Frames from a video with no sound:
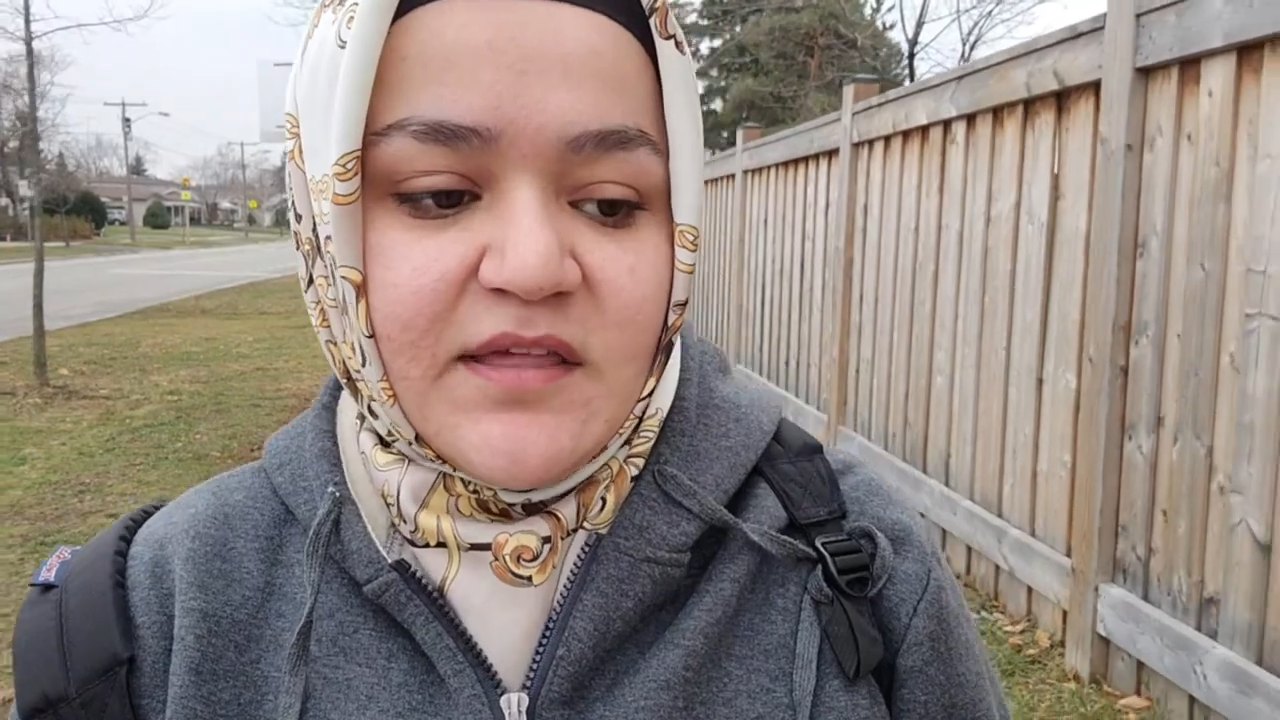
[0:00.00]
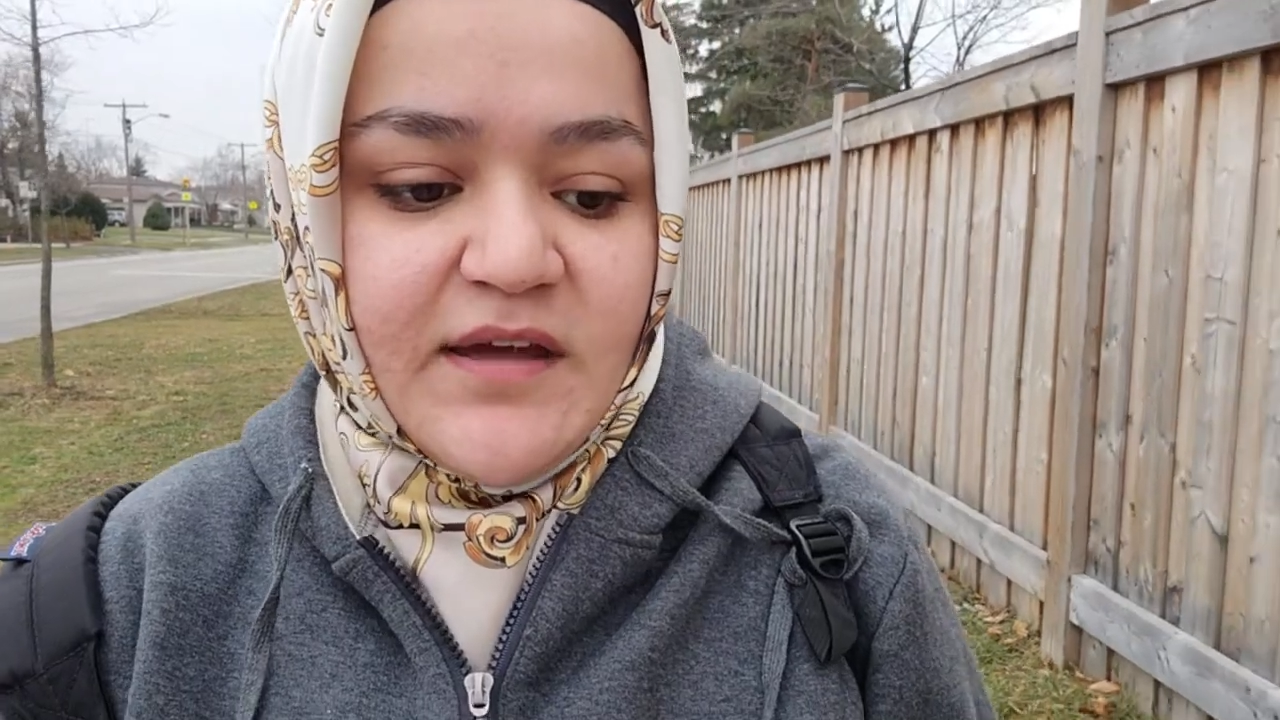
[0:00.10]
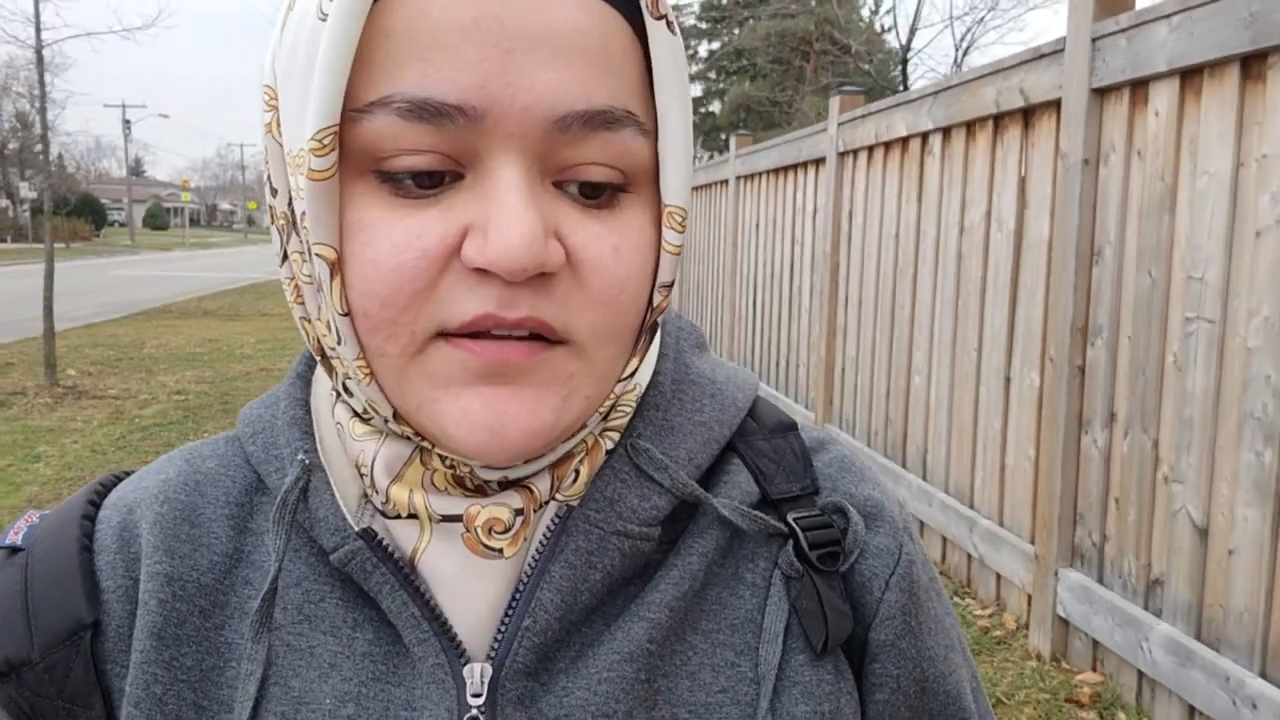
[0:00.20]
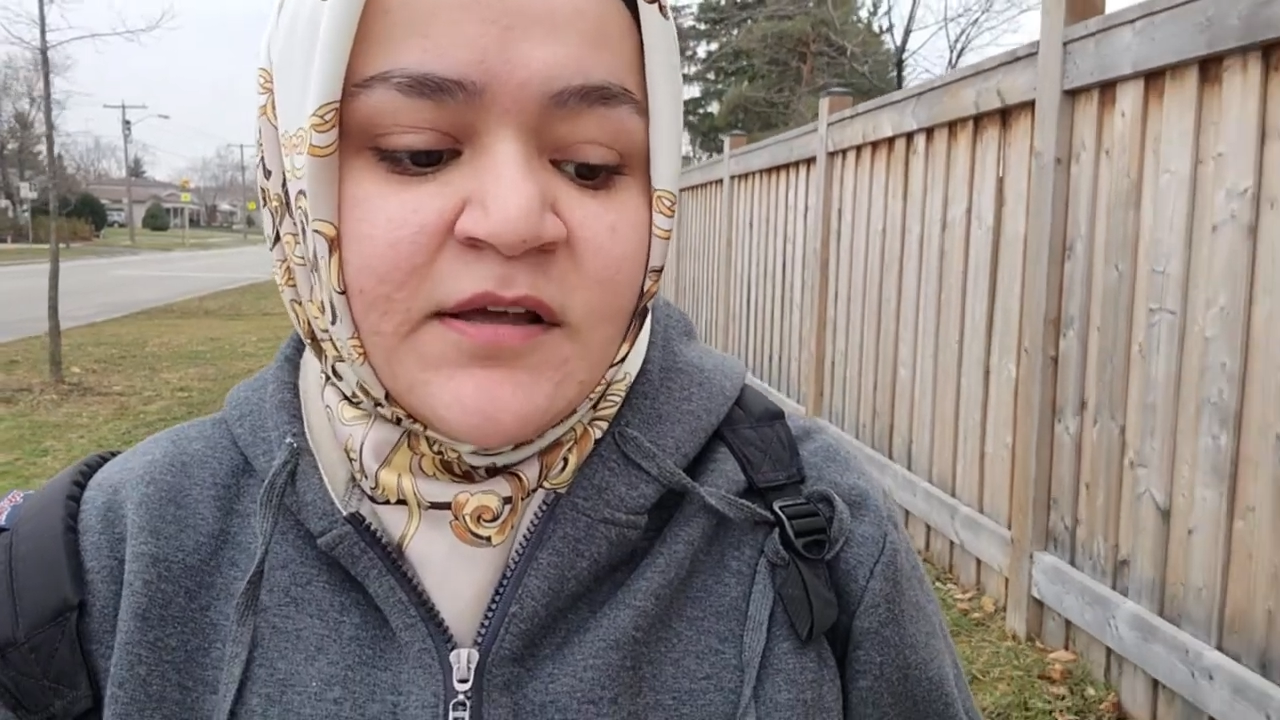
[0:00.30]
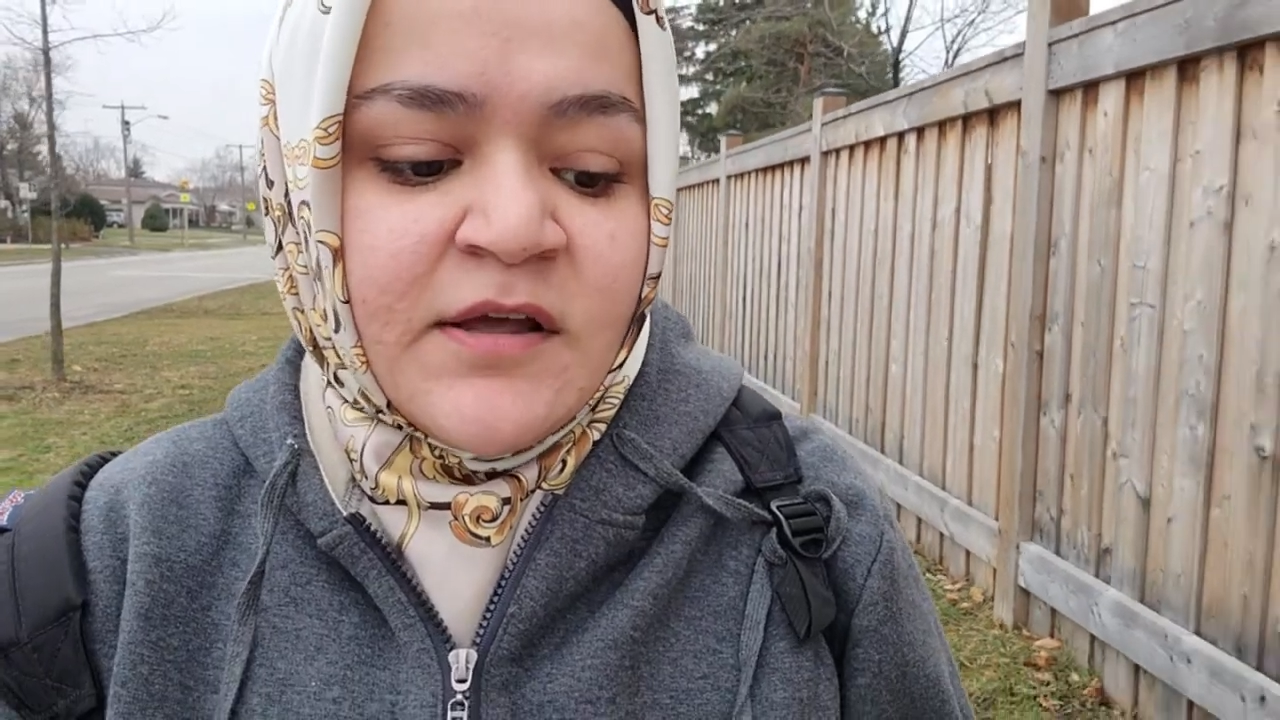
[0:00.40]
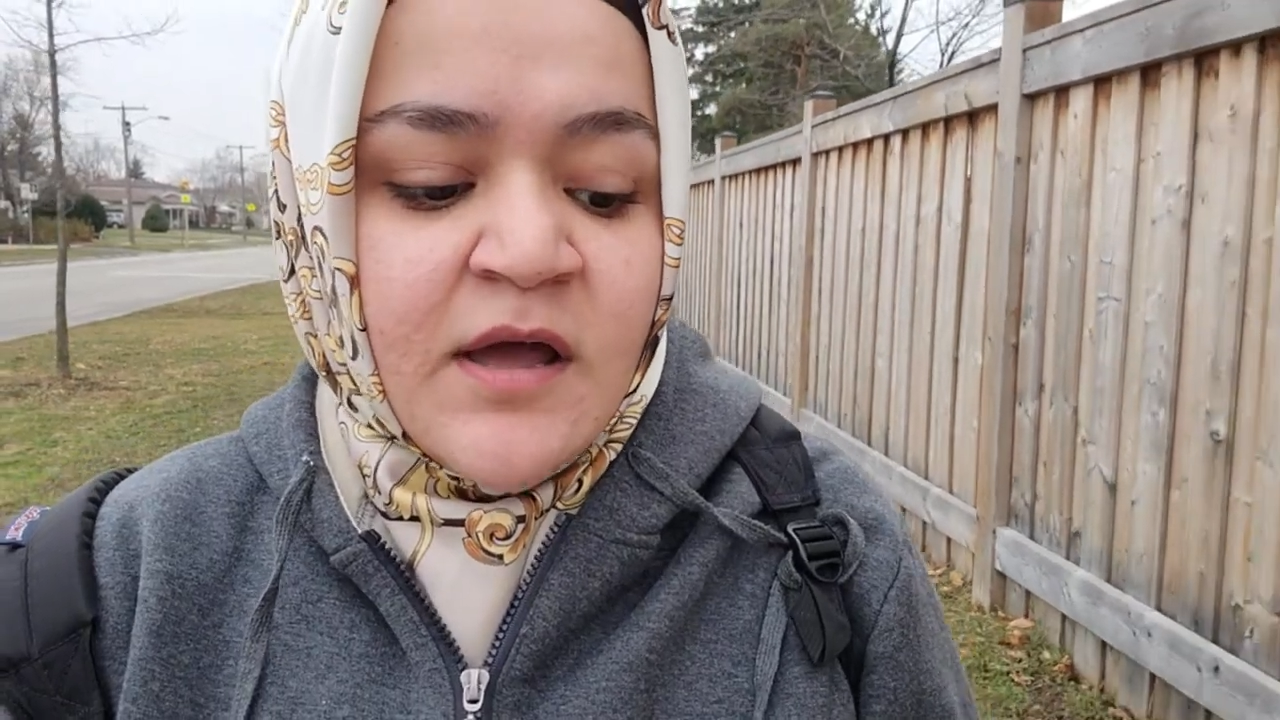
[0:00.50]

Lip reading: that.